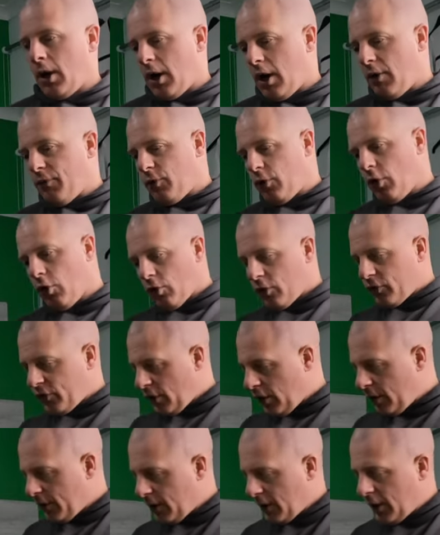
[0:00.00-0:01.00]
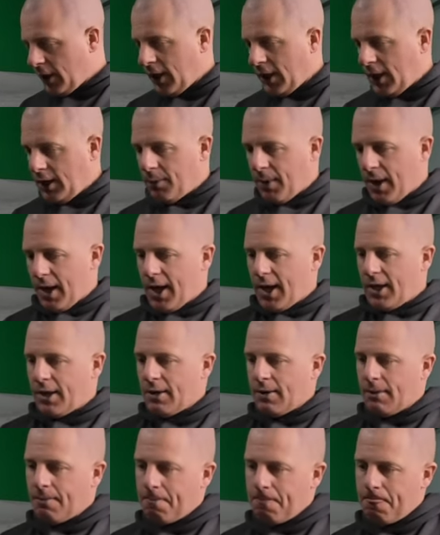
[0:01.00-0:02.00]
I've looked on eBay